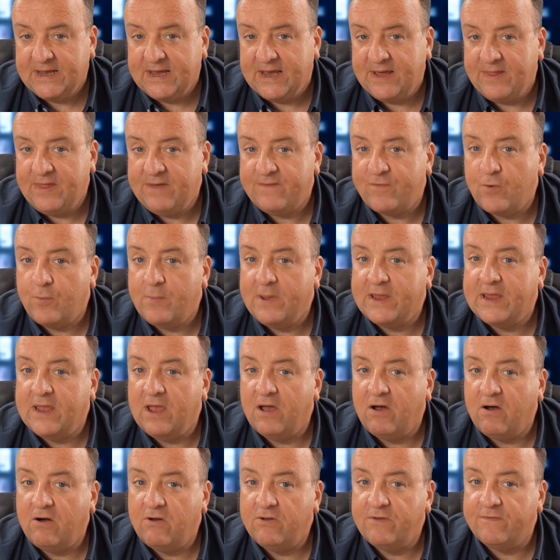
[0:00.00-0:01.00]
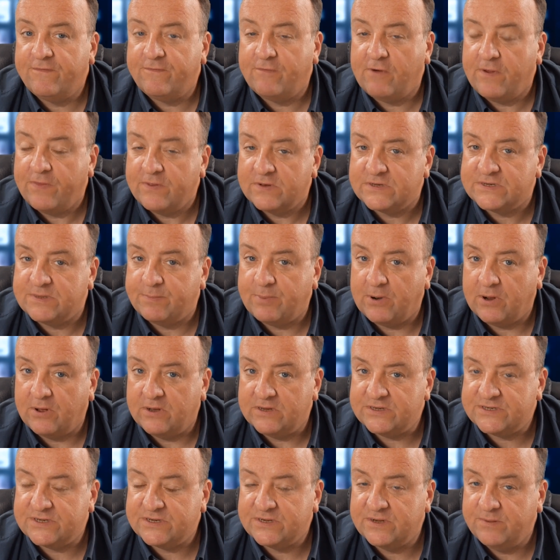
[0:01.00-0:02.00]
and therefore make it harder for other
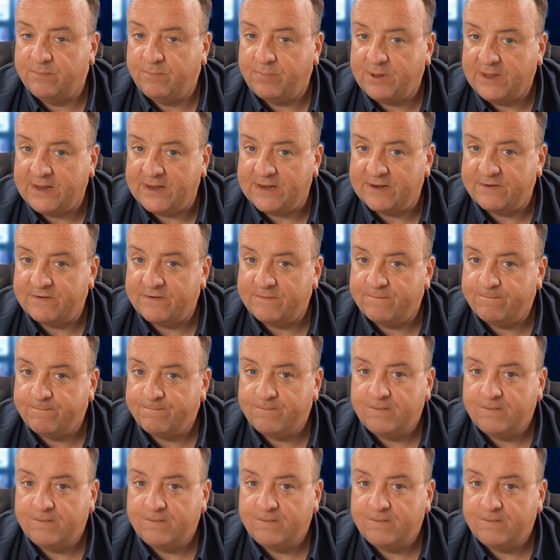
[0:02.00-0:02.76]
suppliers to compete.